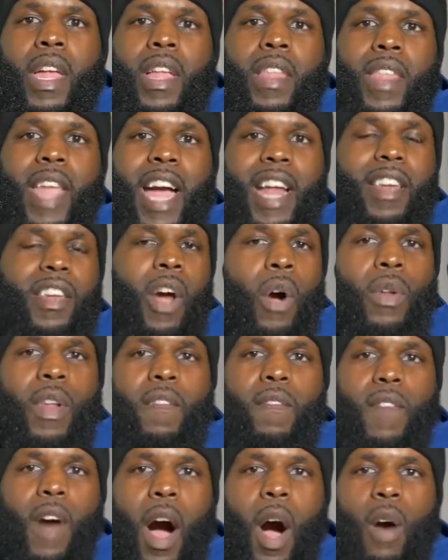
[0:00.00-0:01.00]
that don't
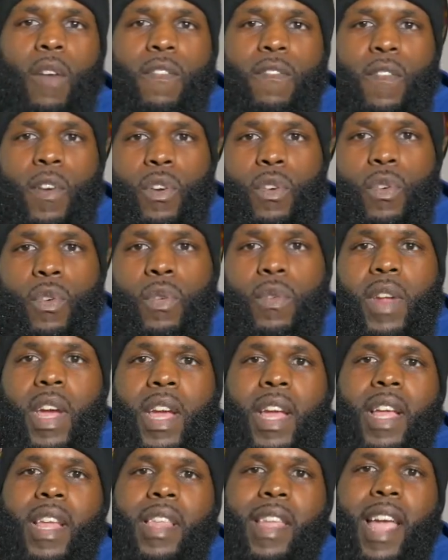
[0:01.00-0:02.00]
involve food,
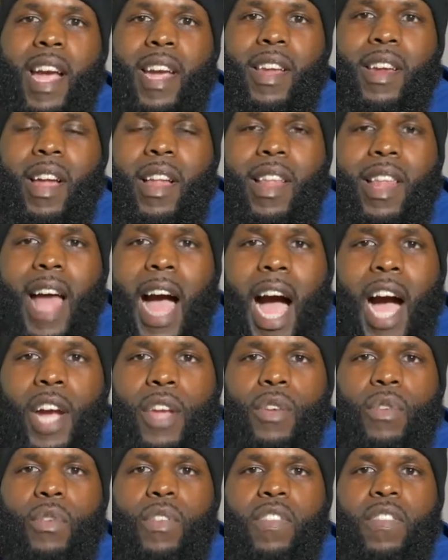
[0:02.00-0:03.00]
that can allow
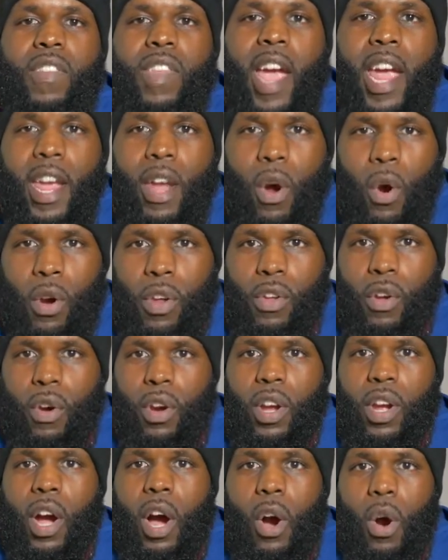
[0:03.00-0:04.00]
you to stay on your
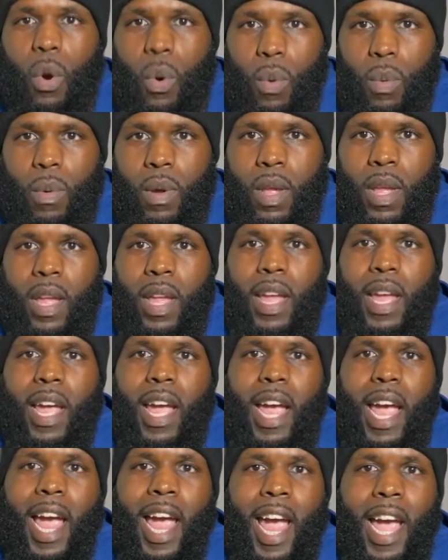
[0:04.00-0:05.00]
goal.
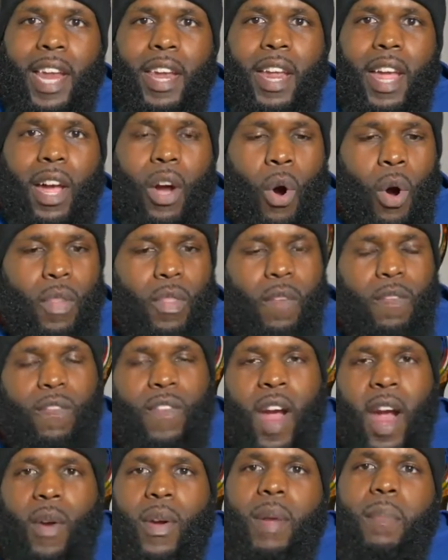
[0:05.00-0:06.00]
And on the
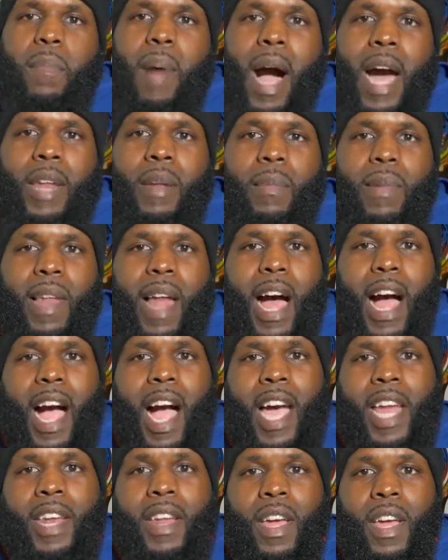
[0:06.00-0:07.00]
very bottom
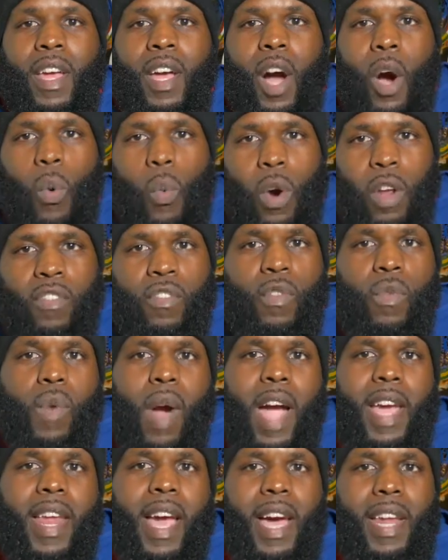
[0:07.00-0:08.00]
line of what you
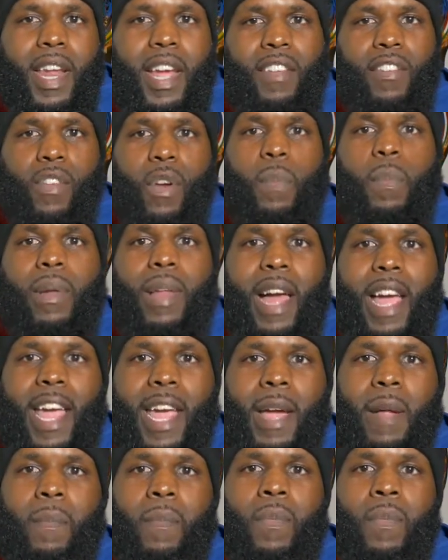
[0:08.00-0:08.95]
write out as your plan,